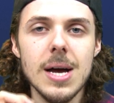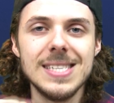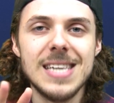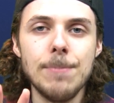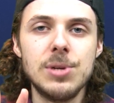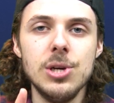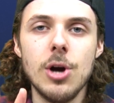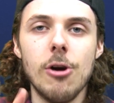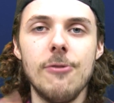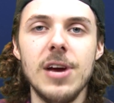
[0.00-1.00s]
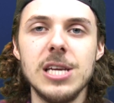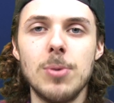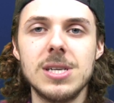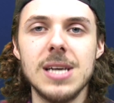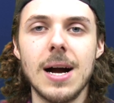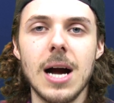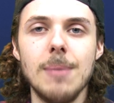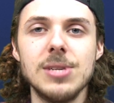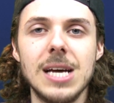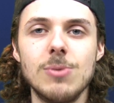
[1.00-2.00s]
Step two, go to facebook.com
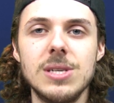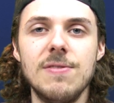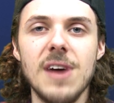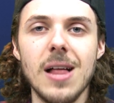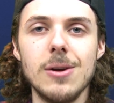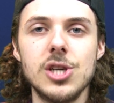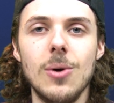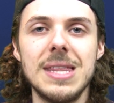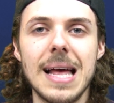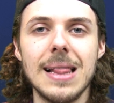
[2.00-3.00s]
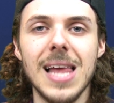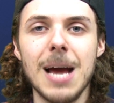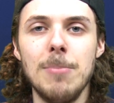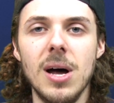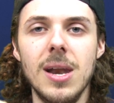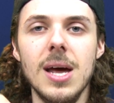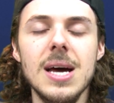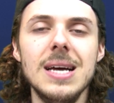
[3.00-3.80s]
slash Richard Fowler Show. Hit that like button.